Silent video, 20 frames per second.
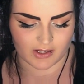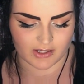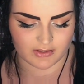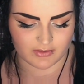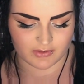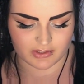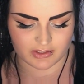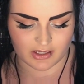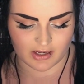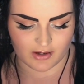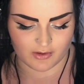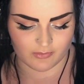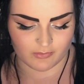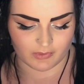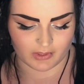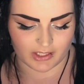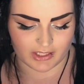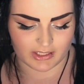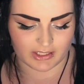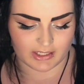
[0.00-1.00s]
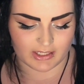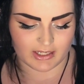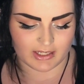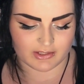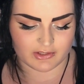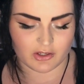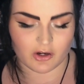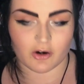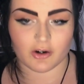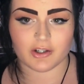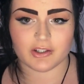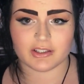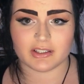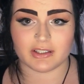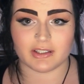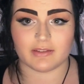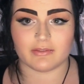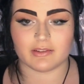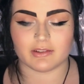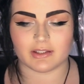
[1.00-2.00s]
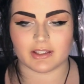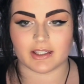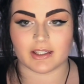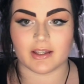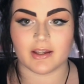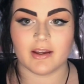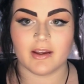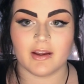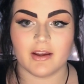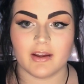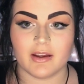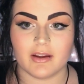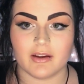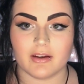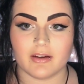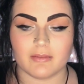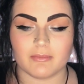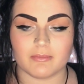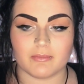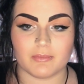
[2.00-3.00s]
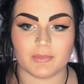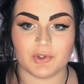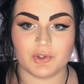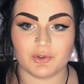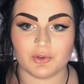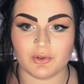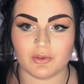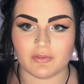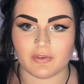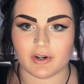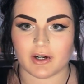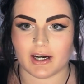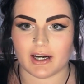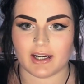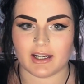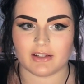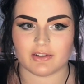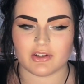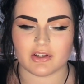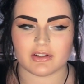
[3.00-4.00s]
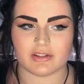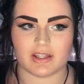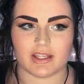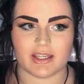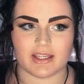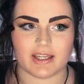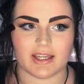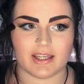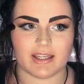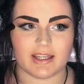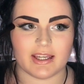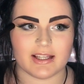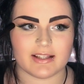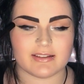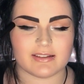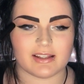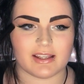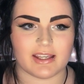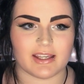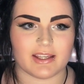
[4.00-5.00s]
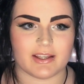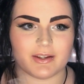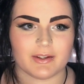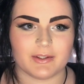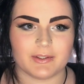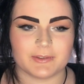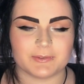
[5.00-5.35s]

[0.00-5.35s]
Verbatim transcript: I just I don't like it. It's hard to even like maneuver and it just like it gets like